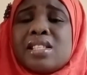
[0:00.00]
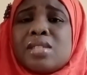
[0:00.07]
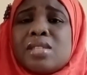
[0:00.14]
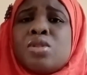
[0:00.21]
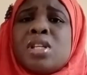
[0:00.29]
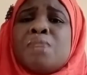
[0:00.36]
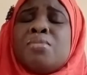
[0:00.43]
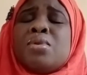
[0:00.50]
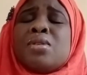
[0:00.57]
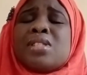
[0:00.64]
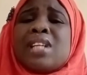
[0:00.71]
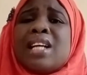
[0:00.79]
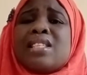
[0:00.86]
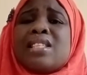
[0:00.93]
Suitable
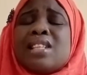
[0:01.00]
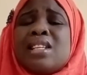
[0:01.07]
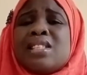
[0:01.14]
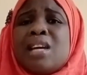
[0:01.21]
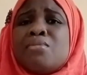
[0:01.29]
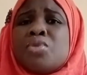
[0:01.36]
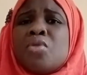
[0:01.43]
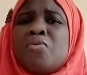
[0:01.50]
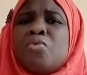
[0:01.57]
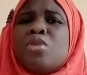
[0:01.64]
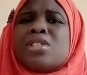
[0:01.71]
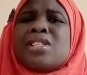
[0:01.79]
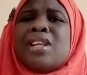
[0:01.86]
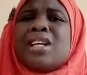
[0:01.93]
sites in terms of
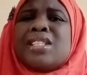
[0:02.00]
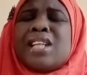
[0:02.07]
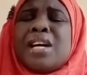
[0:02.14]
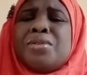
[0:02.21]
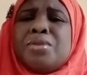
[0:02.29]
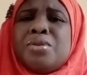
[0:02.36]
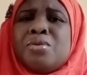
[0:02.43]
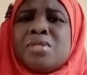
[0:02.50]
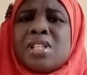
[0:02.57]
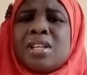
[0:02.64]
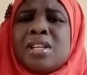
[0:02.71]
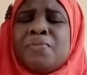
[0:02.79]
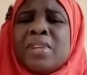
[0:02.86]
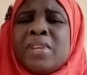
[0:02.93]
what land are you using?